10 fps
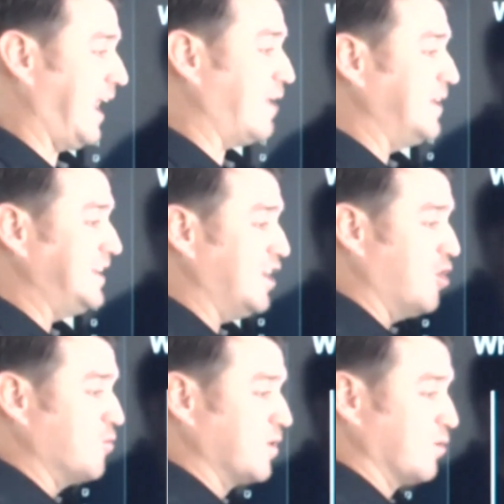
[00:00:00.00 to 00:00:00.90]
And we
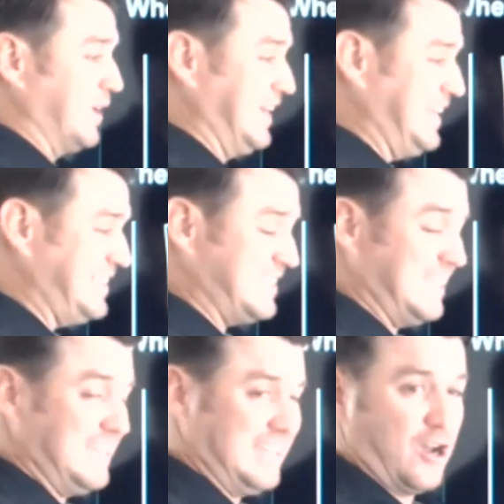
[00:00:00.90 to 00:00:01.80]
know we're
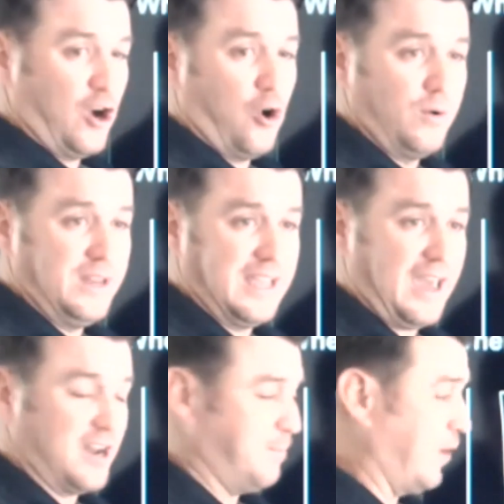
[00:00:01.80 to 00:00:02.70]
releasing and
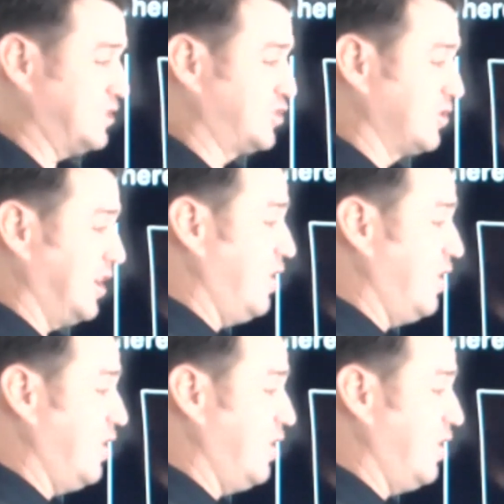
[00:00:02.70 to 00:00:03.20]
holding at a pressure